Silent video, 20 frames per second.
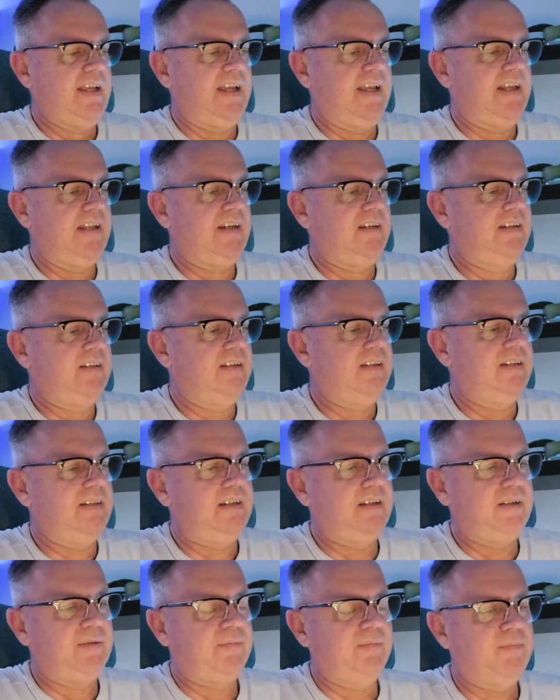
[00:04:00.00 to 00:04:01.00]
And
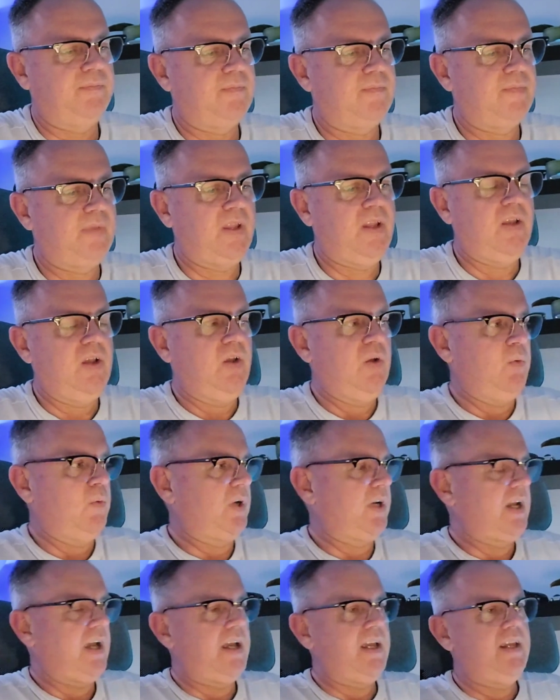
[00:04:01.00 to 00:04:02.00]

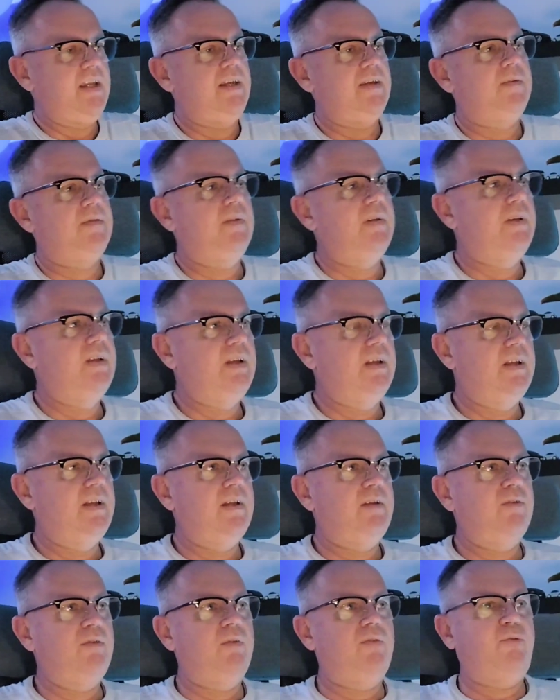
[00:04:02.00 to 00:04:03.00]
what I
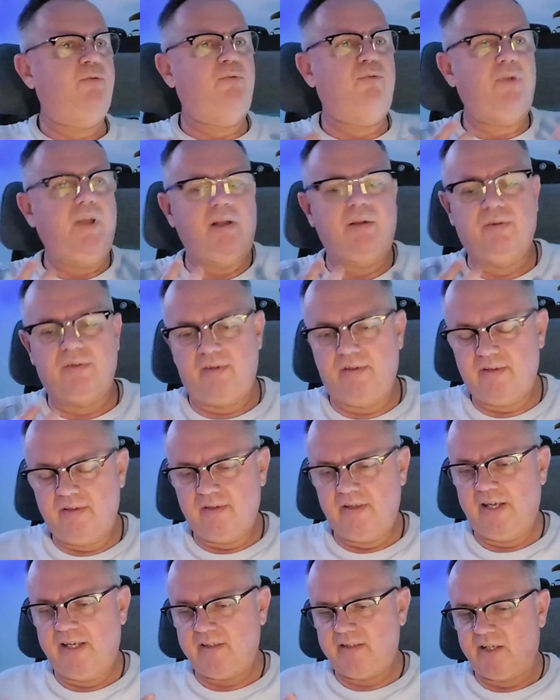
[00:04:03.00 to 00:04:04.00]
felt
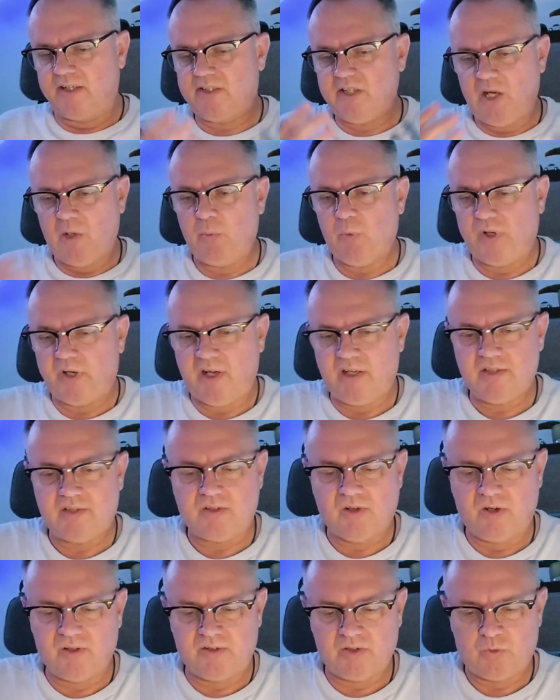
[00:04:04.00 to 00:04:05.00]
at that time when I
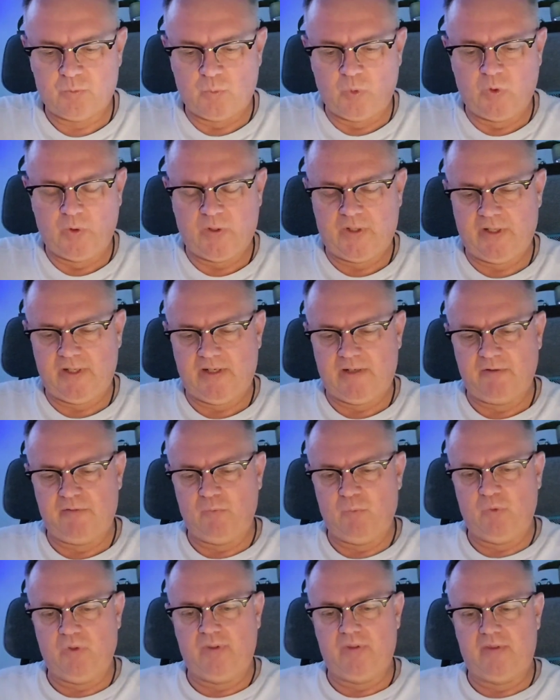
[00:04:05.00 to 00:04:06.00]
started
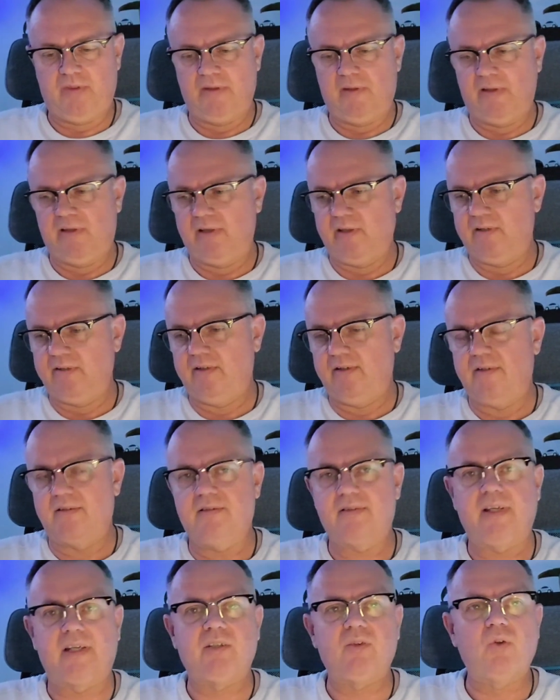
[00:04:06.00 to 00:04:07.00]
working with this
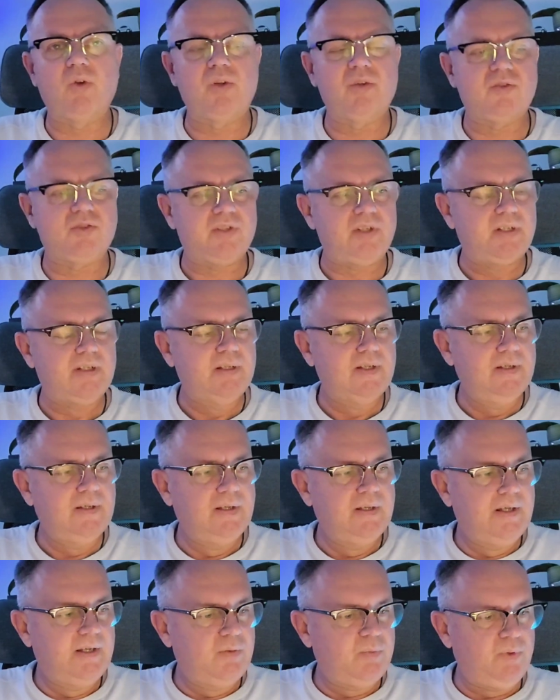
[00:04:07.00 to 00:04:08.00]
technology,
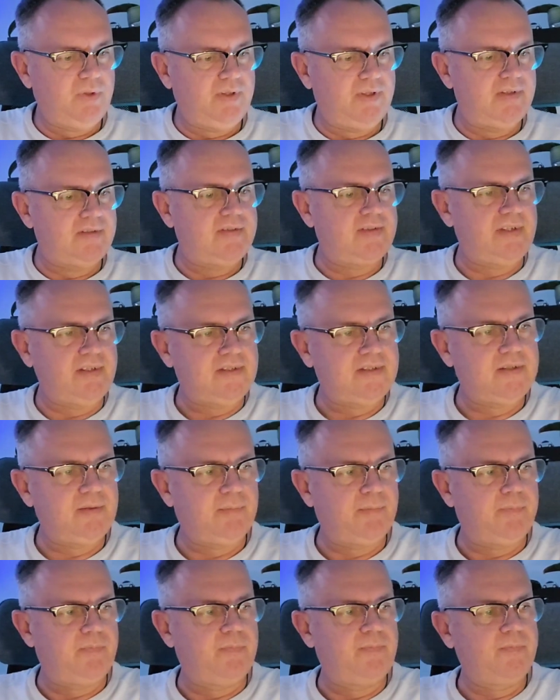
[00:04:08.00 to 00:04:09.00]
with this
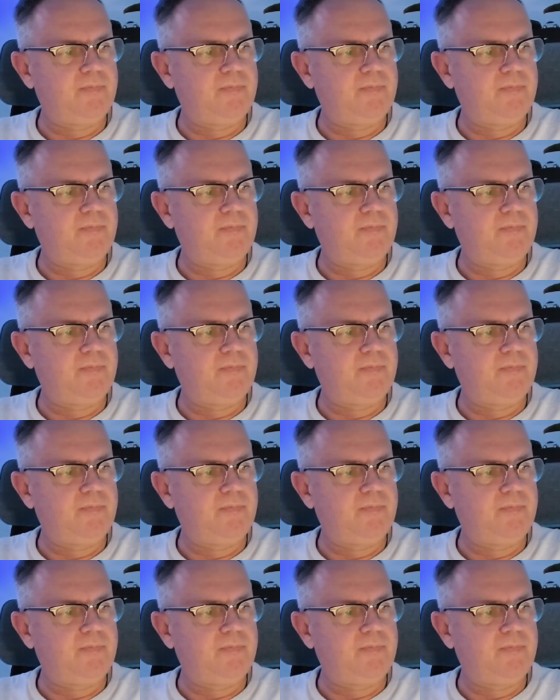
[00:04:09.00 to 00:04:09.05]
system,